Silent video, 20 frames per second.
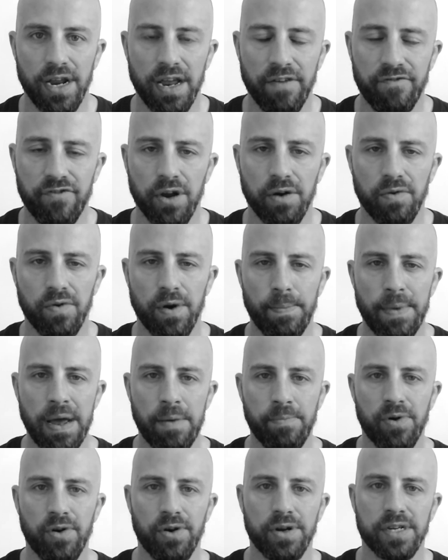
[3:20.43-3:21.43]
if you'll
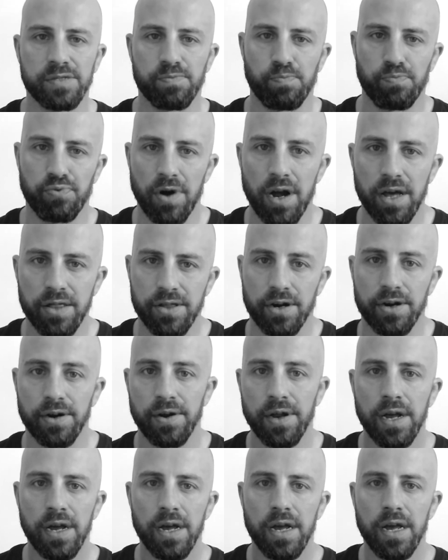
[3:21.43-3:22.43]
remember, his
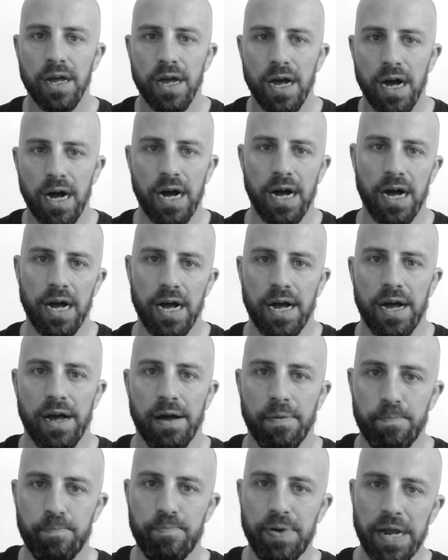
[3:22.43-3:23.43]
brother
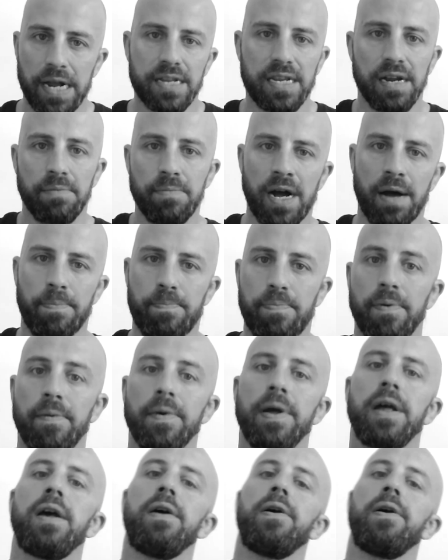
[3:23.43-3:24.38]
uh, picked him up,